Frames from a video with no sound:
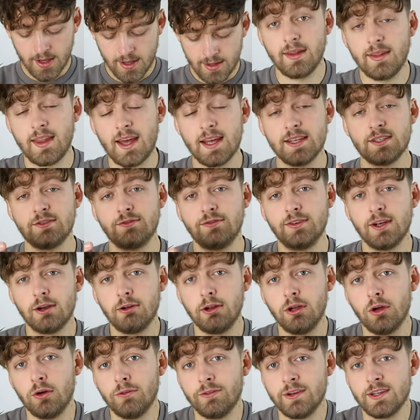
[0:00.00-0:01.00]
And that is
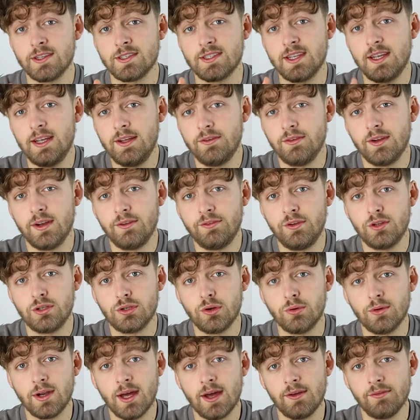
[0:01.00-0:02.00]
very obvious, even if you
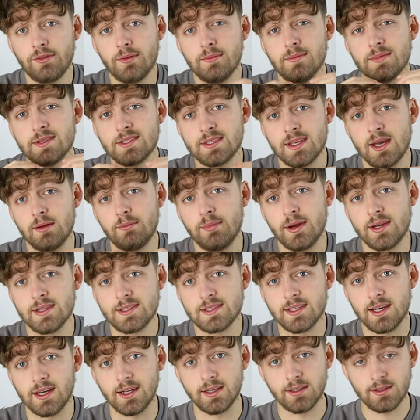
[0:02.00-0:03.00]
don't have them side by
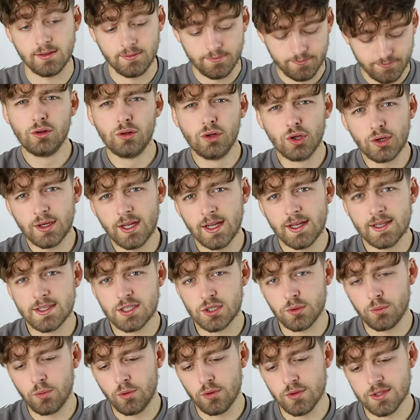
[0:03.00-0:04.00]
side. Looking
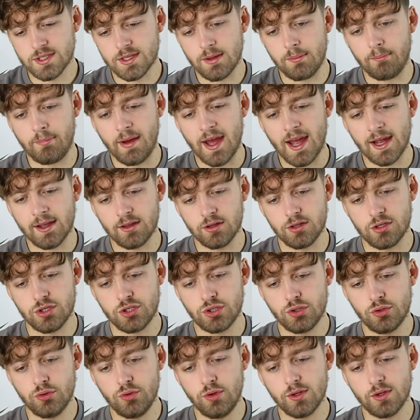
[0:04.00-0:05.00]
towards the back of the shoe,